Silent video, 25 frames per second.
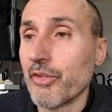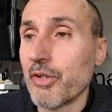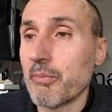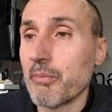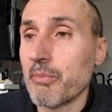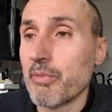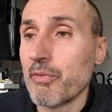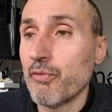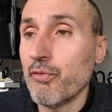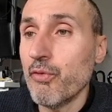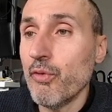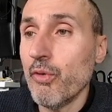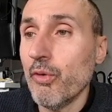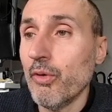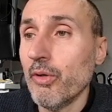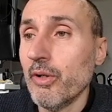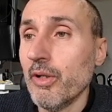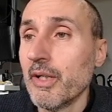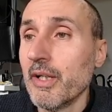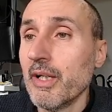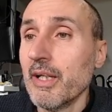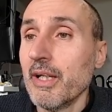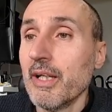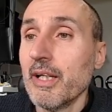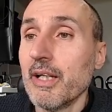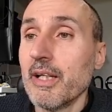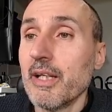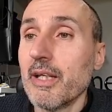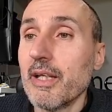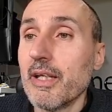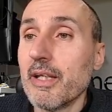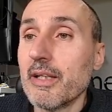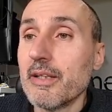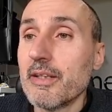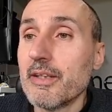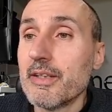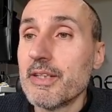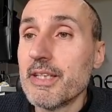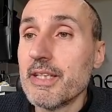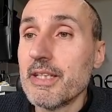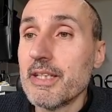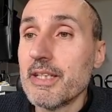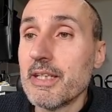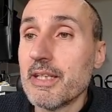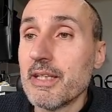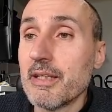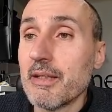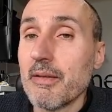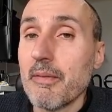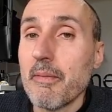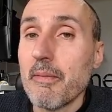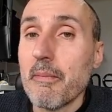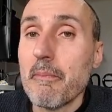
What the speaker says: before, the